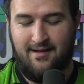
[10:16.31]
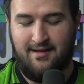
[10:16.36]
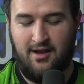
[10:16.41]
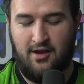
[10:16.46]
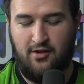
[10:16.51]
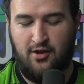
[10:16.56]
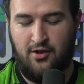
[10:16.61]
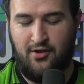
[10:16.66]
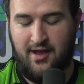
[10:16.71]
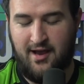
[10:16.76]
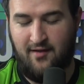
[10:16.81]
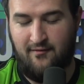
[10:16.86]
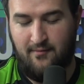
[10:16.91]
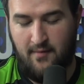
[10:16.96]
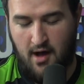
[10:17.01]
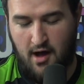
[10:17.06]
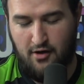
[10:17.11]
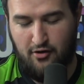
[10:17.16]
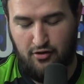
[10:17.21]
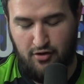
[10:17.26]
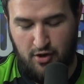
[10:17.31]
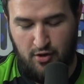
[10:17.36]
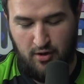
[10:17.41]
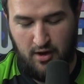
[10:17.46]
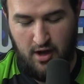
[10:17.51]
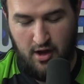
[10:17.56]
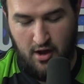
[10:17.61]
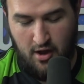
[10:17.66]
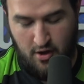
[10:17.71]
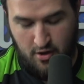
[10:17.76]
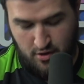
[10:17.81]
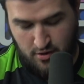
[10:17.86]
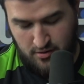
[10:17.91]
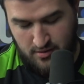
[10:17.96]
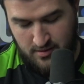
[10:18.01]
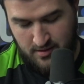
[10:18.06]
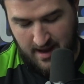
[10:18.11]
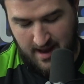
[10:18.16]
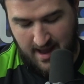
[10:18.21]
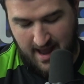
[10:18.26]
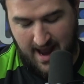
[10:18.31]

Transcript: You think of modern Yu-Gi-Oh!